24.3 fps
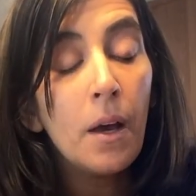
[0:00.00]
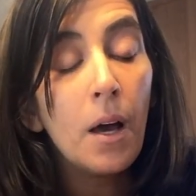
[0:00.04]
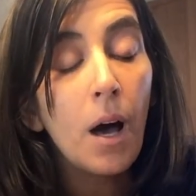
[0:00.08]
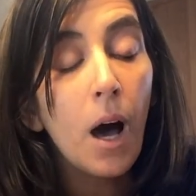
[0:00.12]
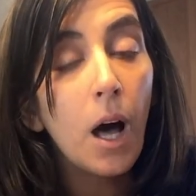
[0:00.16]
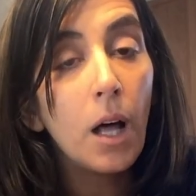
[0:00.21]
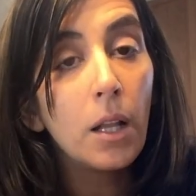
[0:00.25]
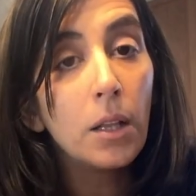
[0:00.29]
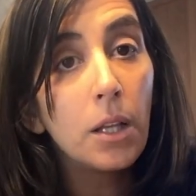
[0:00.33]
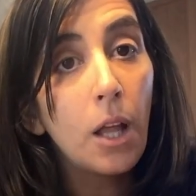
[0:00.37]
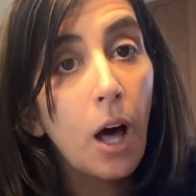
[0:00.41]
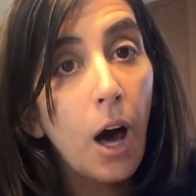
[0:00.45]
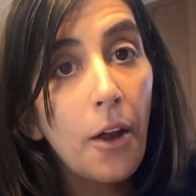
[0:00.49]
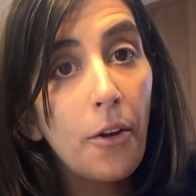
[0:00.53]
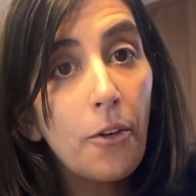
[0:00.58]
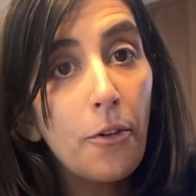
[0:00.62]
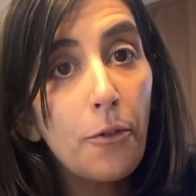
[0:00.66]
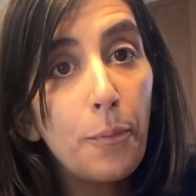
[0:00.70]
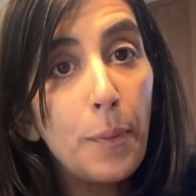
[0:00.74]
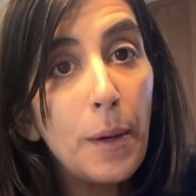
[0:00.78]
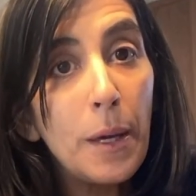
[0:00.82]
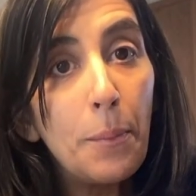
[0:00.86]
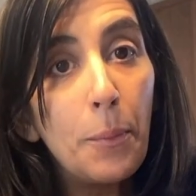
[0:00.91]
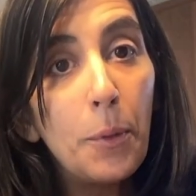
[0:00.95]
A lot
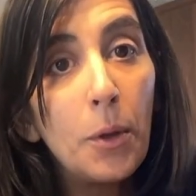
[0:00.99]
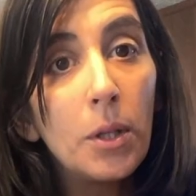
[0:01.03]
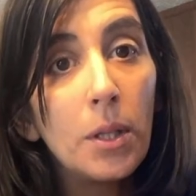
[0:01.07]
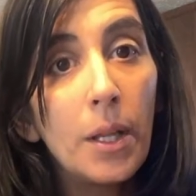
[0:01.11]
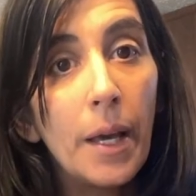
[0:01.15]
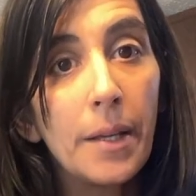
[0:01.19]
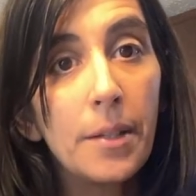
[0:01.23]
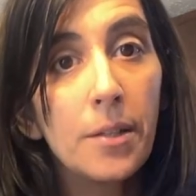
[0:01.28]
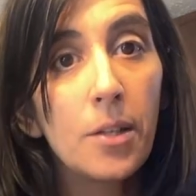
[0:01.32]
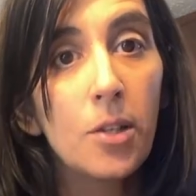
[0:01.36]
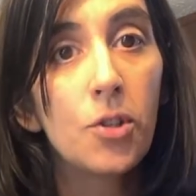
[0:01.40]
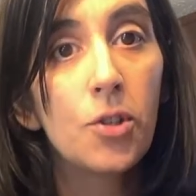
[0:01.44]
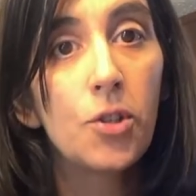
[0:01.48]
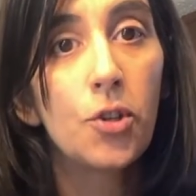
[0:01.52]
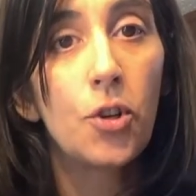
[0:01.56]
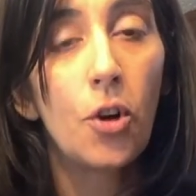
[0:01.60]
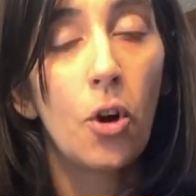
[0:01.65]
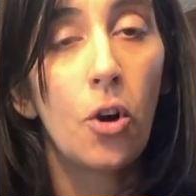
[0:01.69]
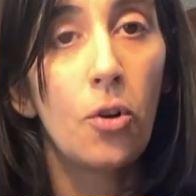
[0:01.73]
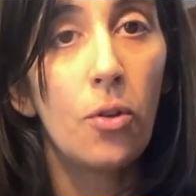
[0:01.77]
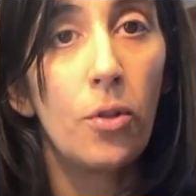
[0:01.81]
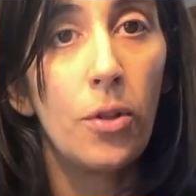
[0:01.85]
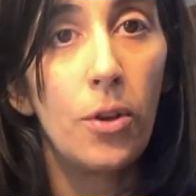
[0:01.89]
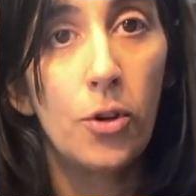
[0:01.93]
of people like to
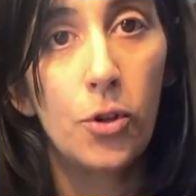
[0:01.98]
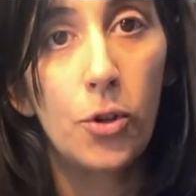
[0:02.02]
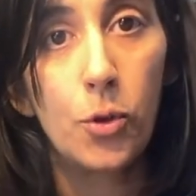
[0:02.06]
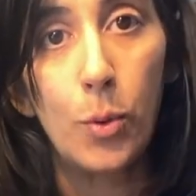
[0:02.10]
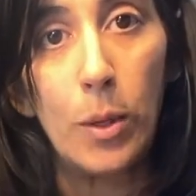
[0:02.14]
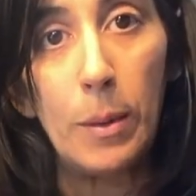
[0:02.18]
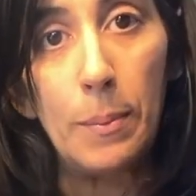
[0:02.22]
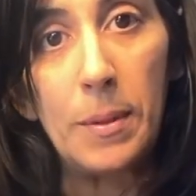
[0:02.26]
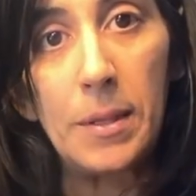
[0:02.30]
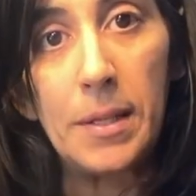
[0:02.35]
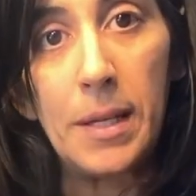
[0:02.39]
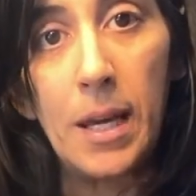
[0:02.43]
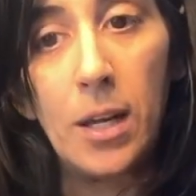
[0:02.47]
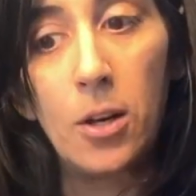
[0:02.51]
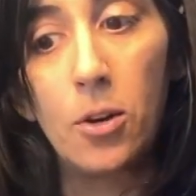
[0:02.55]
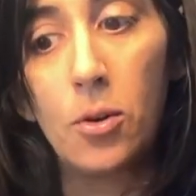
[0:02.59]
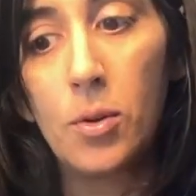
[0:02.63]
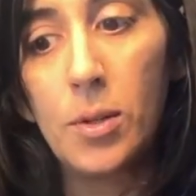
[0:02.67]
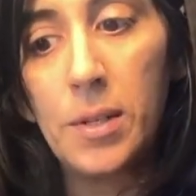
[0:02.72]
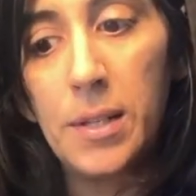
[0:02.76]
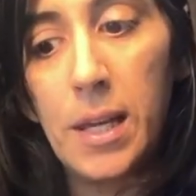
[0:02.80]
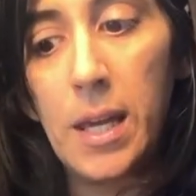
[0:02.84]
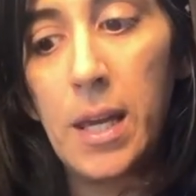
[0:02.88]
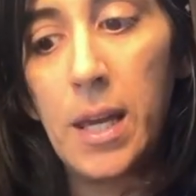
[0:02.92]
start their sweet
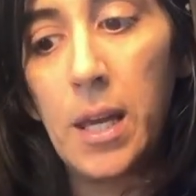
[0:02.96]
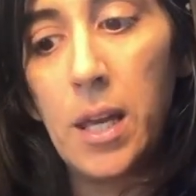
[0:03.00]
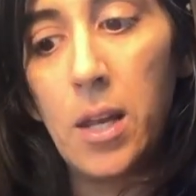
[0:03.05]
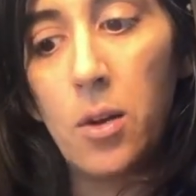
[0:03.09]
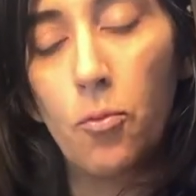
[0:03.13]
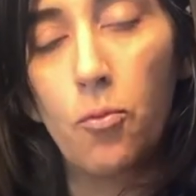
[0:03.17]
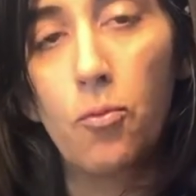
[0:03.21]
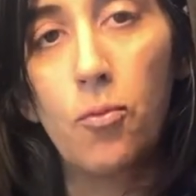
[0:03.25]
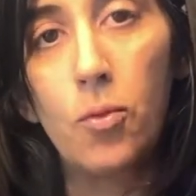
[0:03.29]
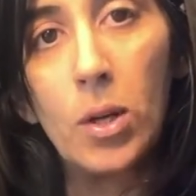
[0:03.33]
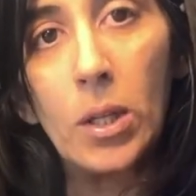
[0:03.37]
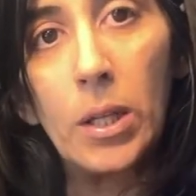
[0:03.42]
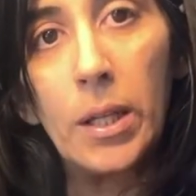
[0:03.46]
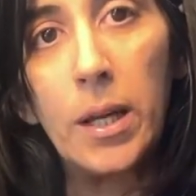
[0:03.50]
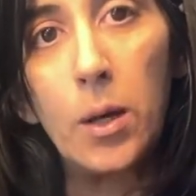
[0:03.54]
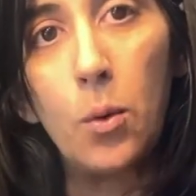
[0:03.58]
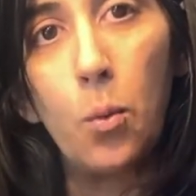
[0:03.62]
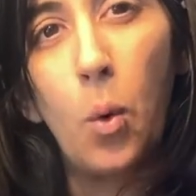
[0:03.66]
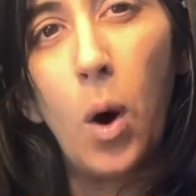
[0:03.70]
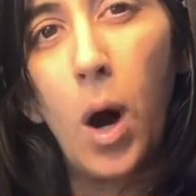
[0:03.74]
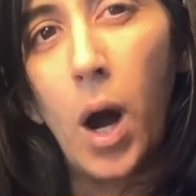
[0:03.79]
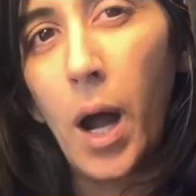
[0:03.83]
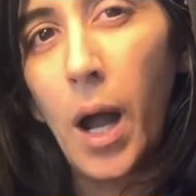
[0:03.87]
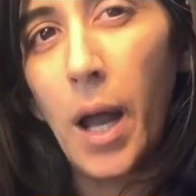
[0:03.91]
potatoes in really
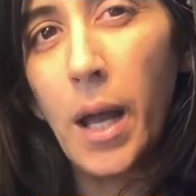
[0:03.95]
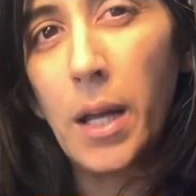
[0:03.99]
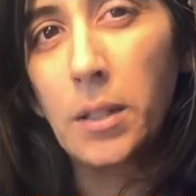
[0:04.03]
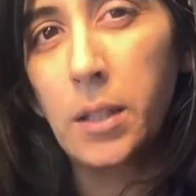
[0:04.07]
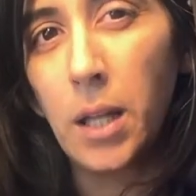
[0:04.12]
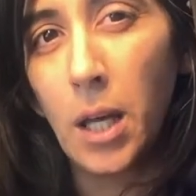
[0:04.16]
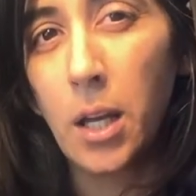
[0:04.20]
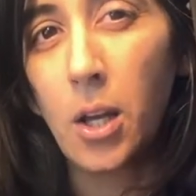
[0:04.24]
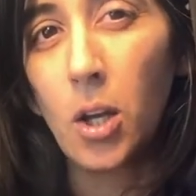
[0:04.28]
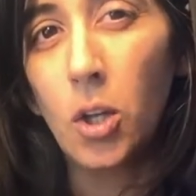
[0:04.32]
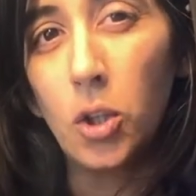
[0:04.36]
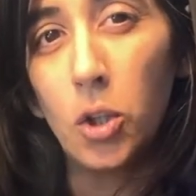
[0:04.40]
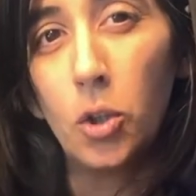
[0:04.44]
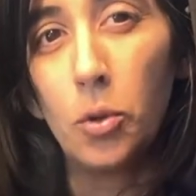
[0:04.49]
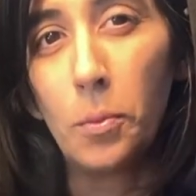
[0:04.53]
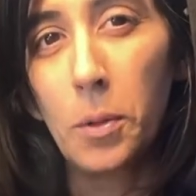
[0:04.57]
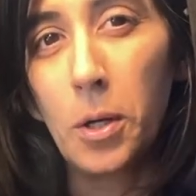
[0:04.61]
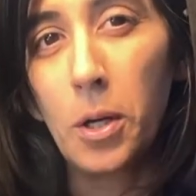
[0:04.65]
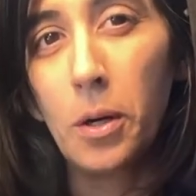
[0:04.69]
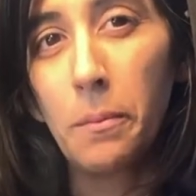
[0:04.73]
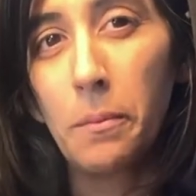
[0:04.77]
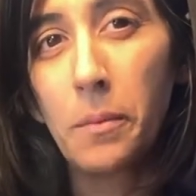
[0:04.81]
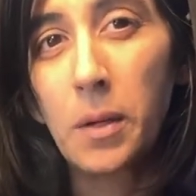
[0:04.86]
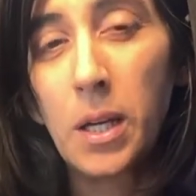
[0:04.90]
wide, like
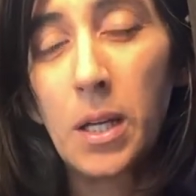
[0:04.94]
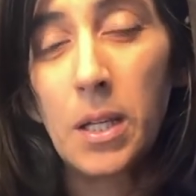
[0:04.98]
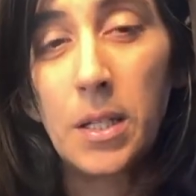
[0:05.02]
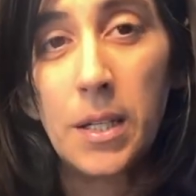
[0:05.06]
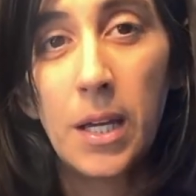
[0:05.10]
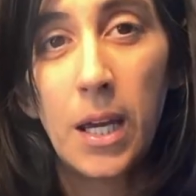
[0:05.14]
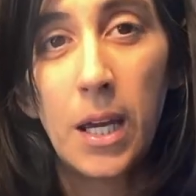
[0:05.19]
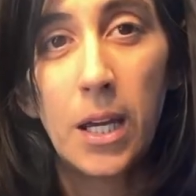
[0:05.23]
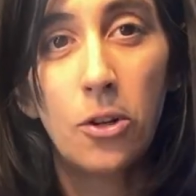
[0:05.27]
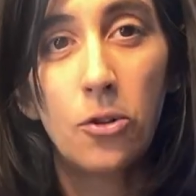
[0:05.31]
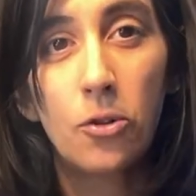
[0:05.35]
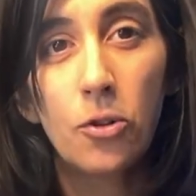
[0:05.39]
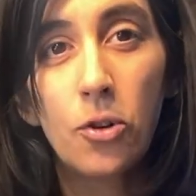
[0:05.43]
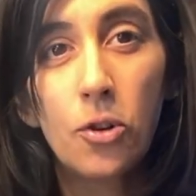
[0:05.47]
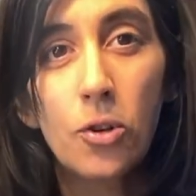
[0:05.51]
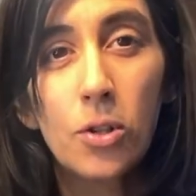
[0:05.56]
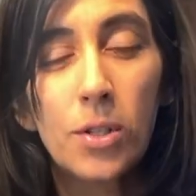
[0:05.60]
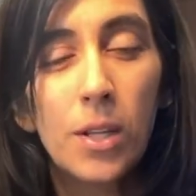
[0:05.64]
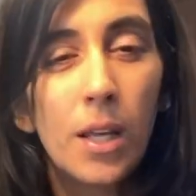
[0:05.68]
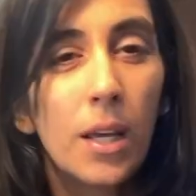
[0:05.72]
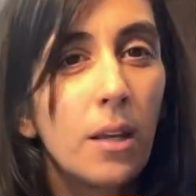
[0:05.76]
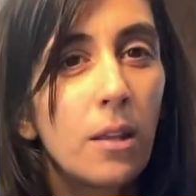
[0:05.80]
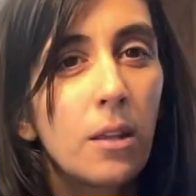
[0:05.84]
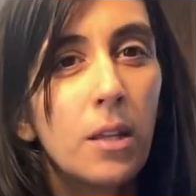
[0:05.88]
aluminum
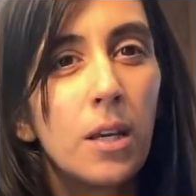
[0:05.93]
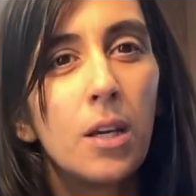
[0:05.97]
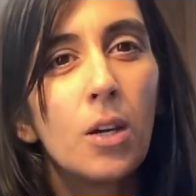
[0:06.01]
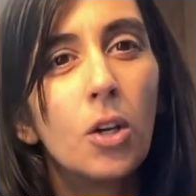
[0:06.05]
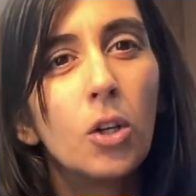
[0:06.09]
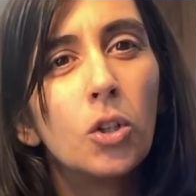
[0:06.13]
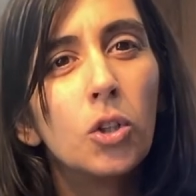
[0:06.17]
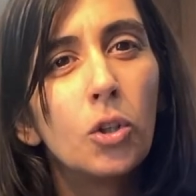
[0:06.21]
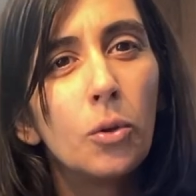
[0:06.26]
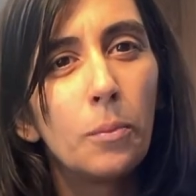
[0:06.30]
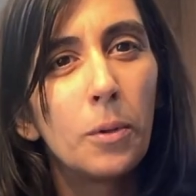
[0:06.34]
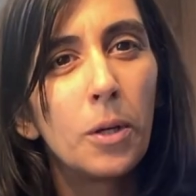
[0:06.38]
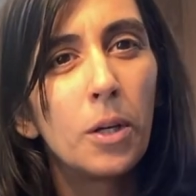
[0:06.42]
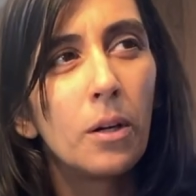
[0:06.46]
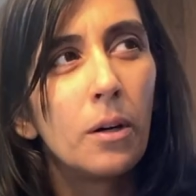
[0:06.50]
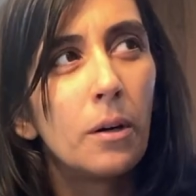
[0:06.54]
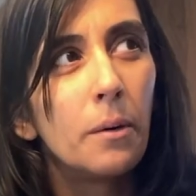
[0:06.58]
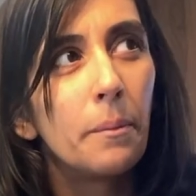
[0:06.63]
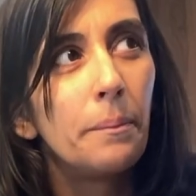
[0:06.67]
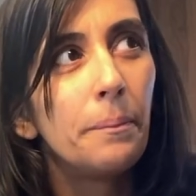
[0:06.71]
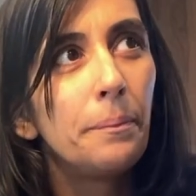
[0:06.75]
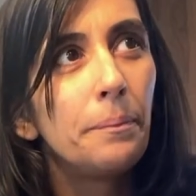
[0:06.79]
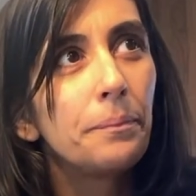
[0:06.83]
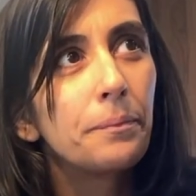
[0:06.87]
containers, like the
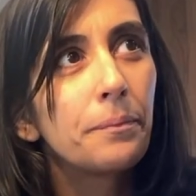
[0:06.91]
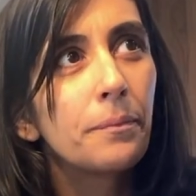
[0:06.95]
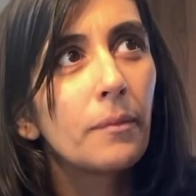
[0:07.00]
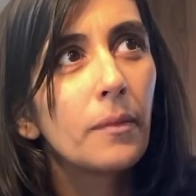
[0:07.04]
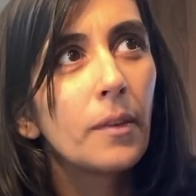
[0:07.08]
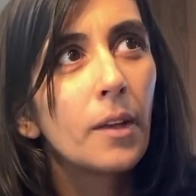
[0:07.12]
aluminum,